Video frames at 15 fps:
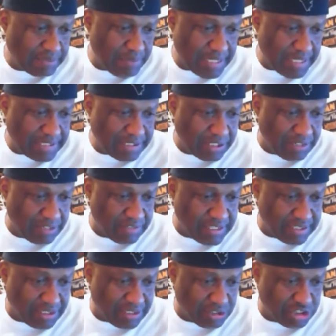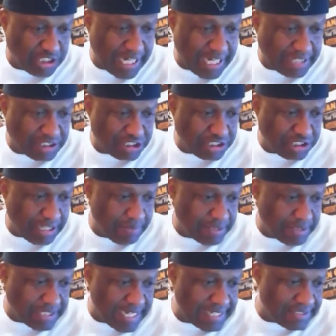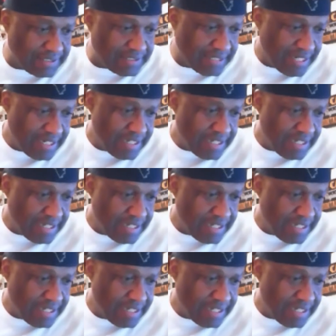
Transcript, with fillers: best served in its own chalice shaped glass,